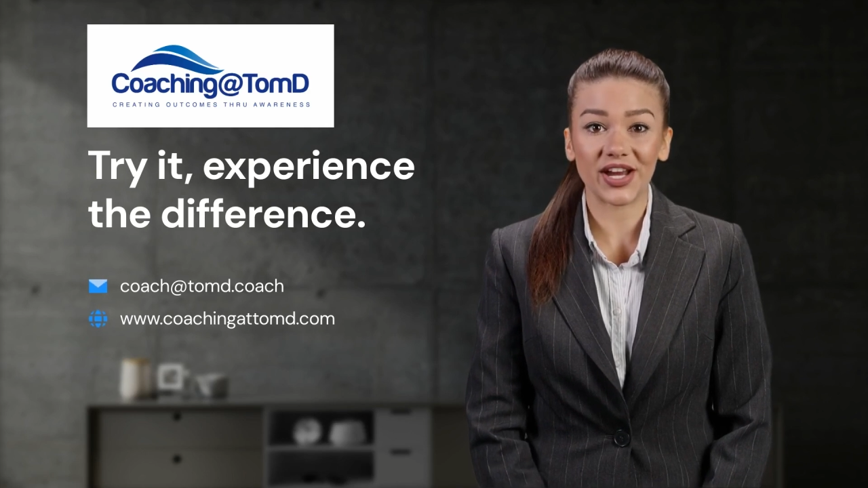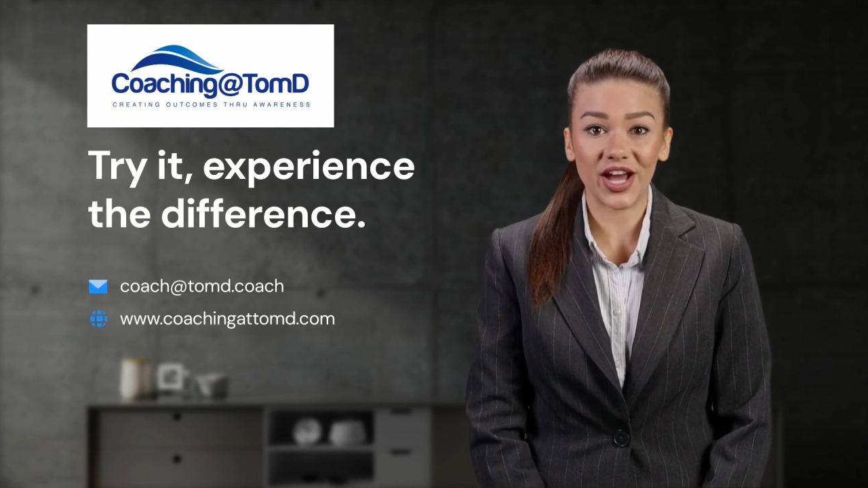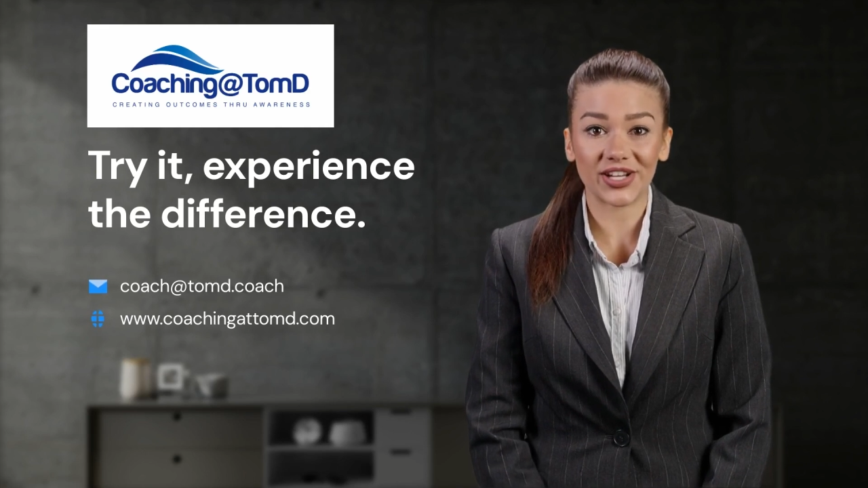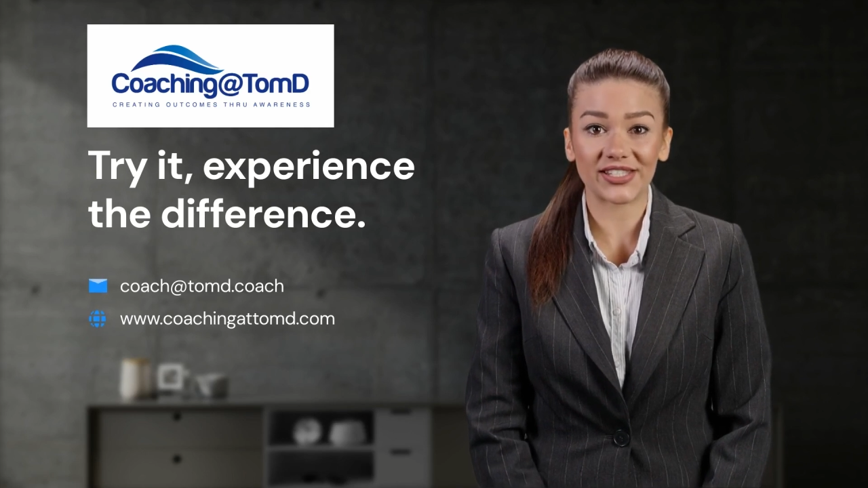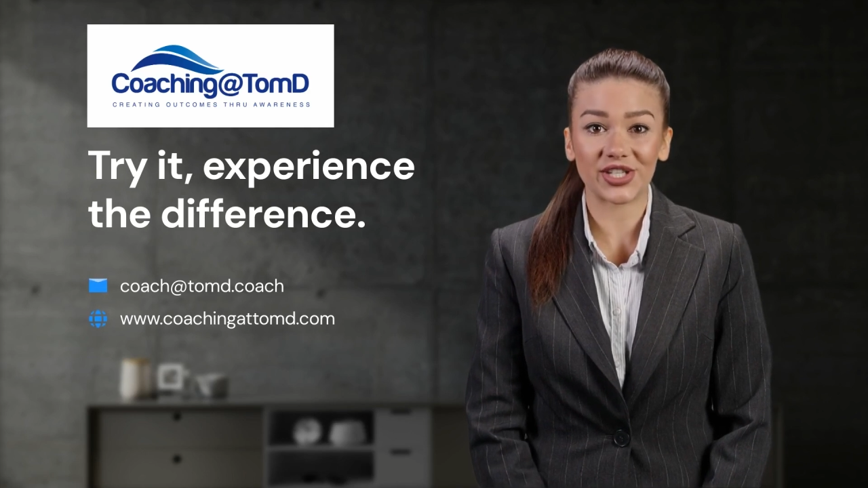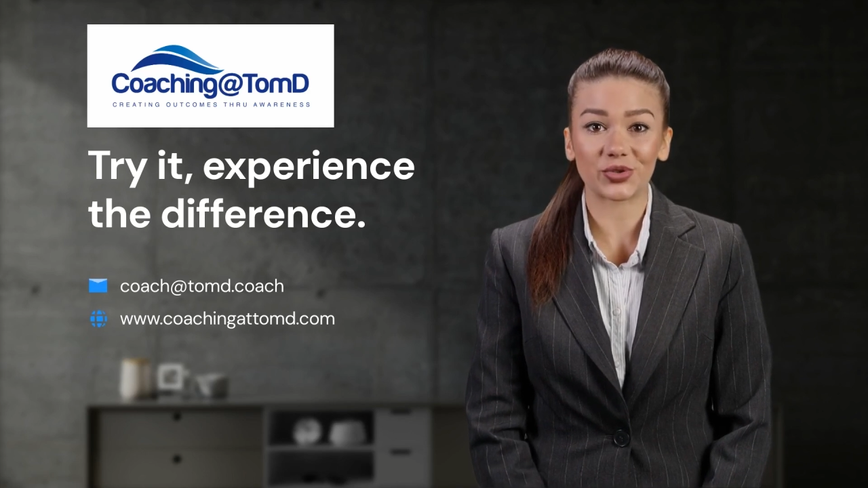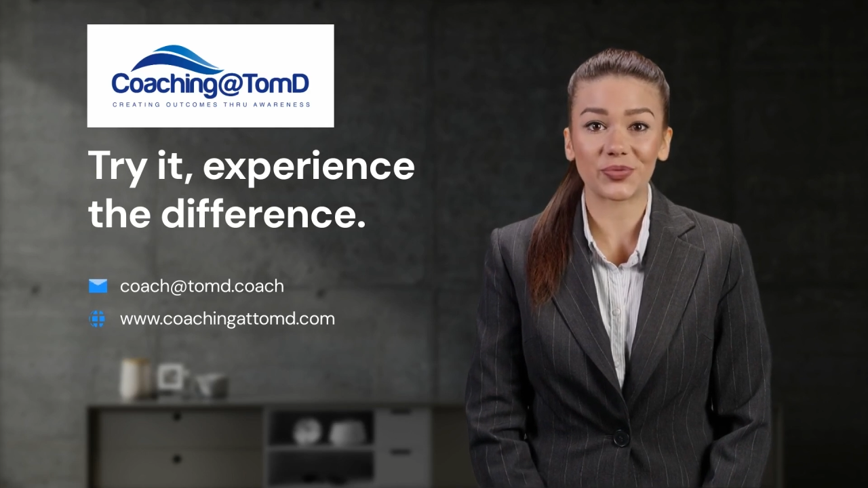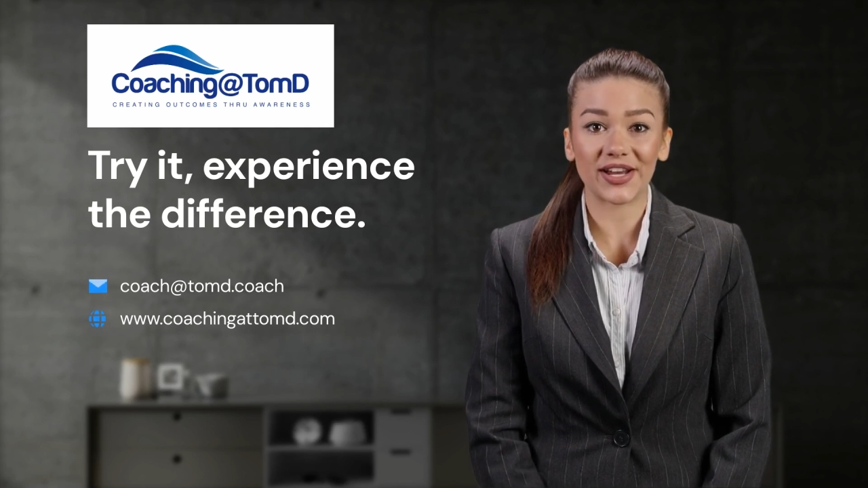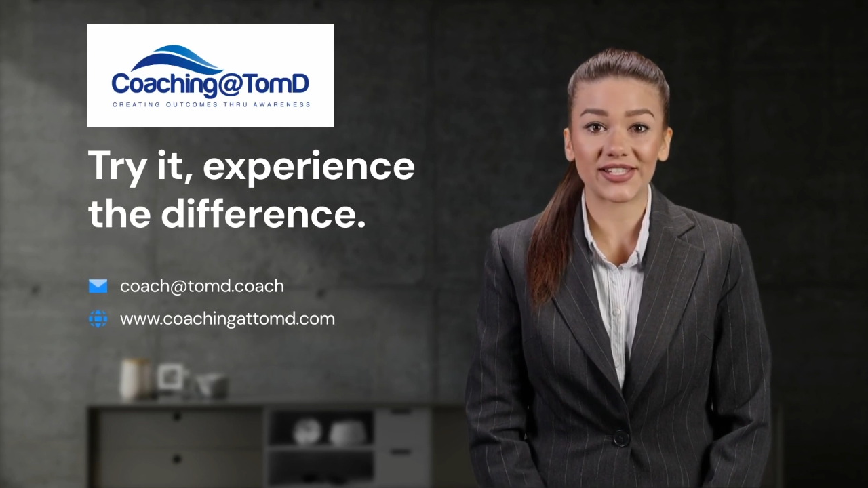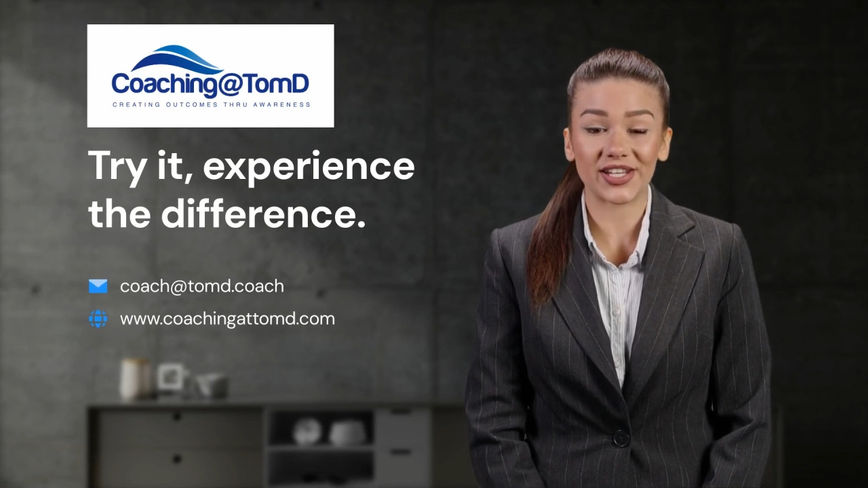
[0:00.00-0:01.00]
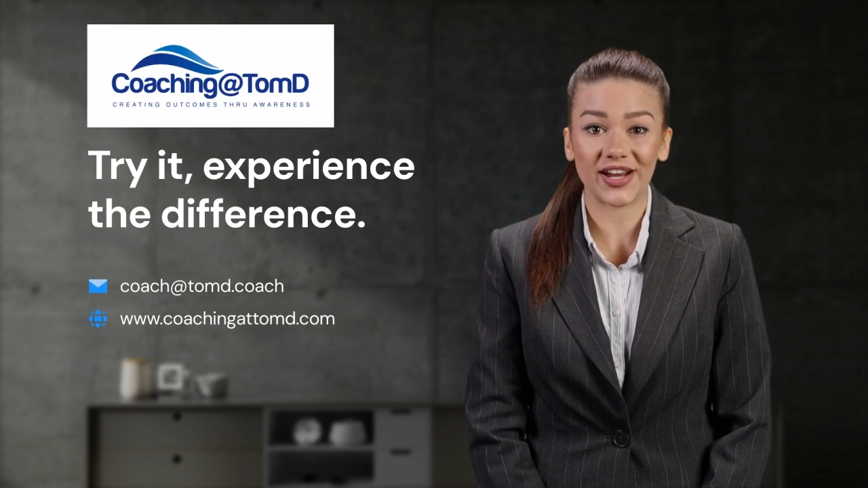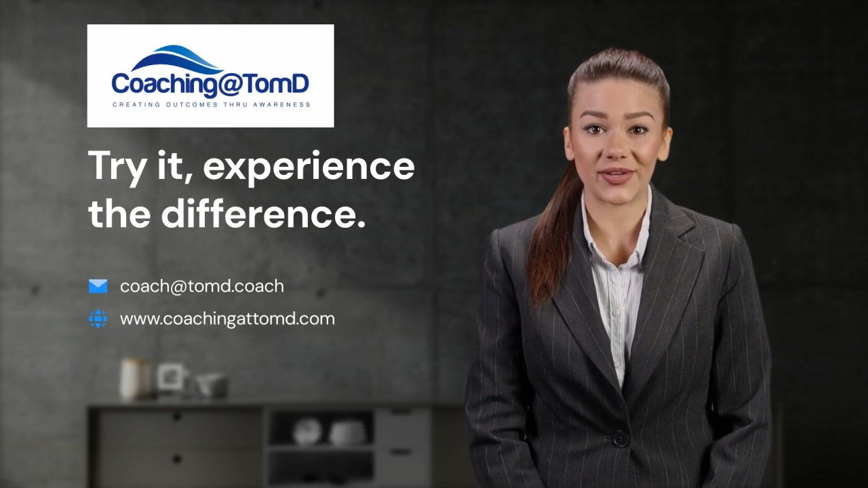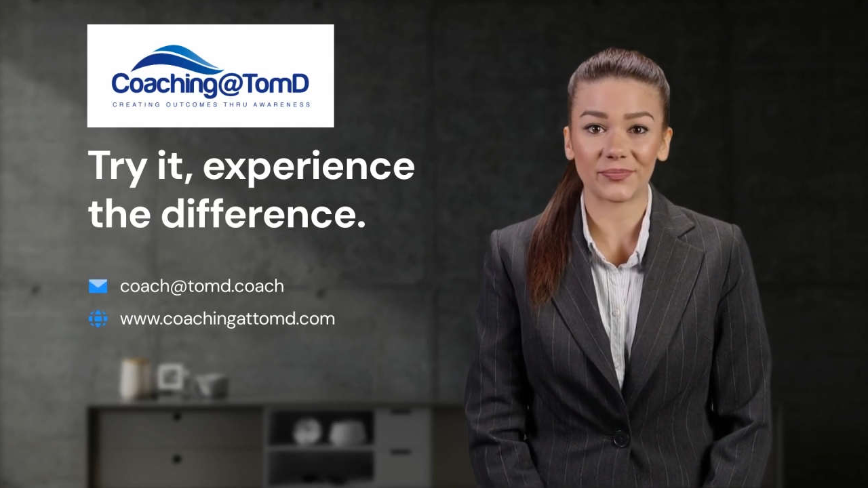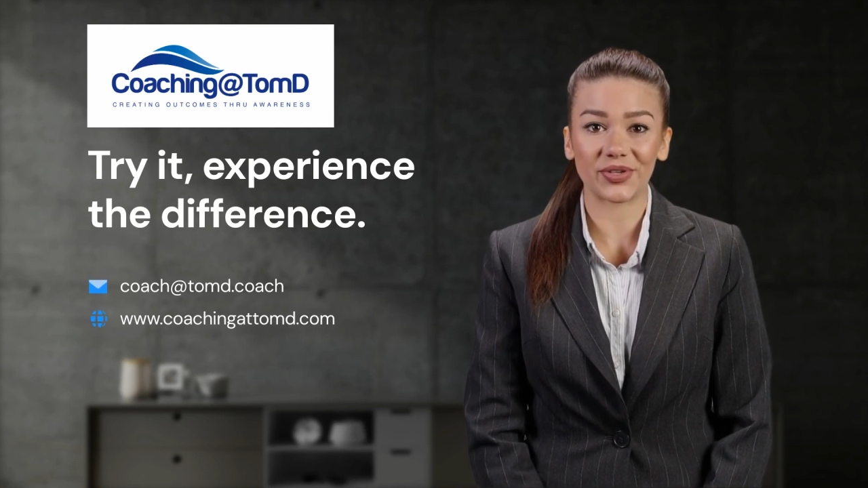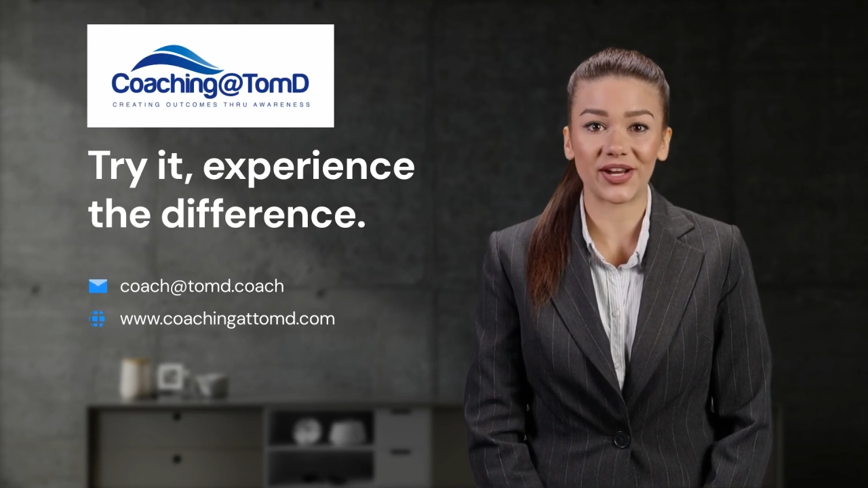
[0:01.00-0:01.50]
Until next
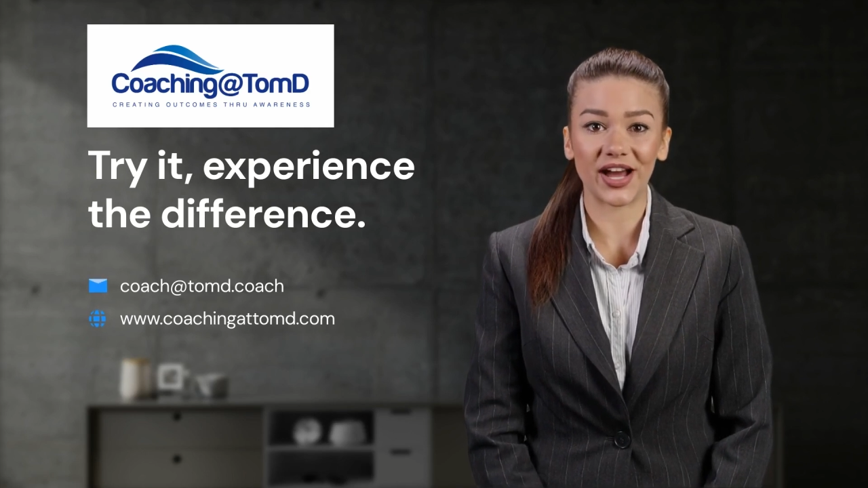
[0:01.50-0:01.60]
time,